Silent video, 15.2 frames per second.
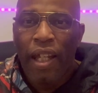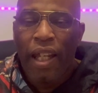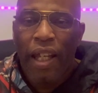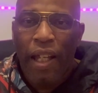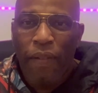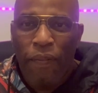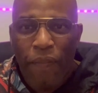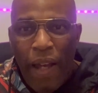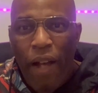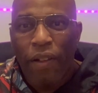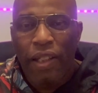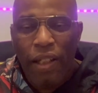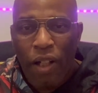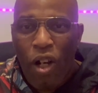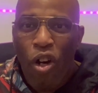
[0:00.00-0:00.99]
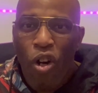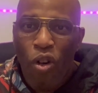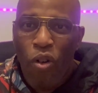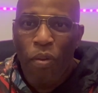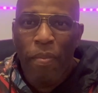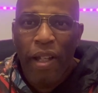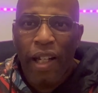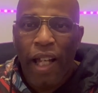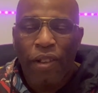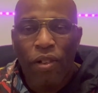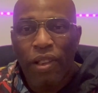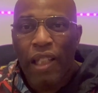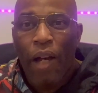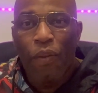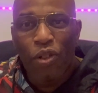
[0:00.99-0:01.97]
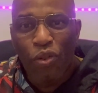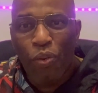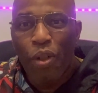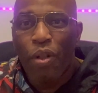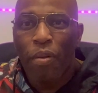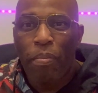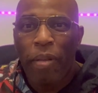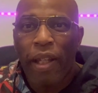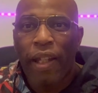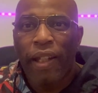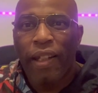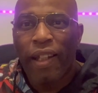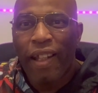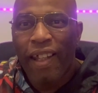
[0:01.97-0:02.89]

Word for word: and founded a home, man, I thought that was real big.